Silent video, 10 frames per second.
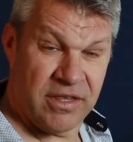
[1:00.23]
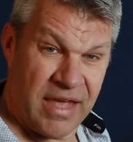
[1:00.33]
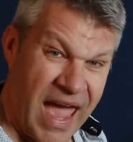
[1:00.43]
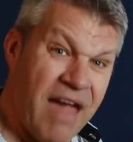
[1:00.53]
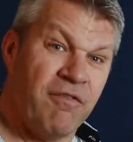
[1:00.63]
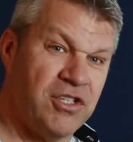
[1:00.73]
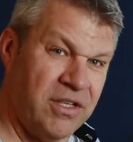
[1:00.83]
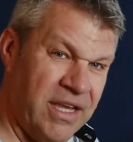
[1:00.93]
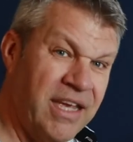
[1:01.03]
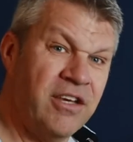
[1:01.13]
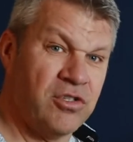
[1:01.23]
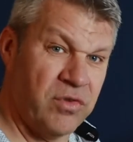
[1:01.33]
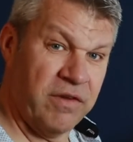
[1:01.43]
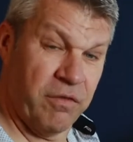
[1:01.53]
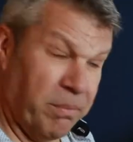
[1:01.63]
the average in the
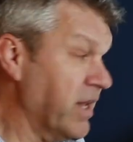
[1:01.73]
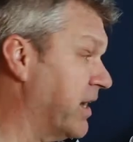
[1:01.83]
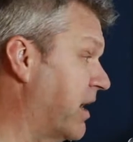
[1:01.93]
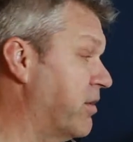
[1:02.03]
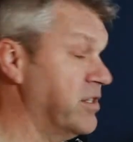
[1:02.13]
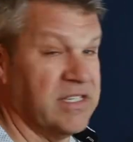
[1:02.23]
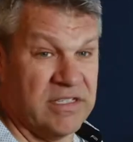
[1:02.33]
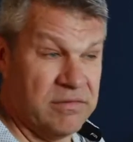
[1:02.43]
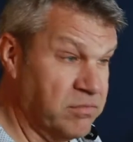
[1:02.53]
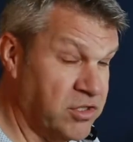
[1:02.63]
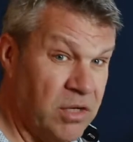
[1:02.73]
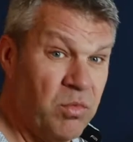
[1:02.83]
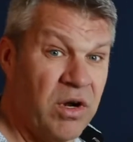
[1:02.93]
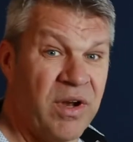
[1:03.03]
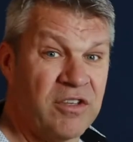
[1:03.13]
industry for billing errors is
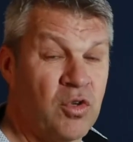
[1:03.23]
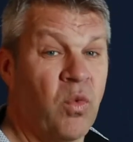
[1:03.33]
somewhere around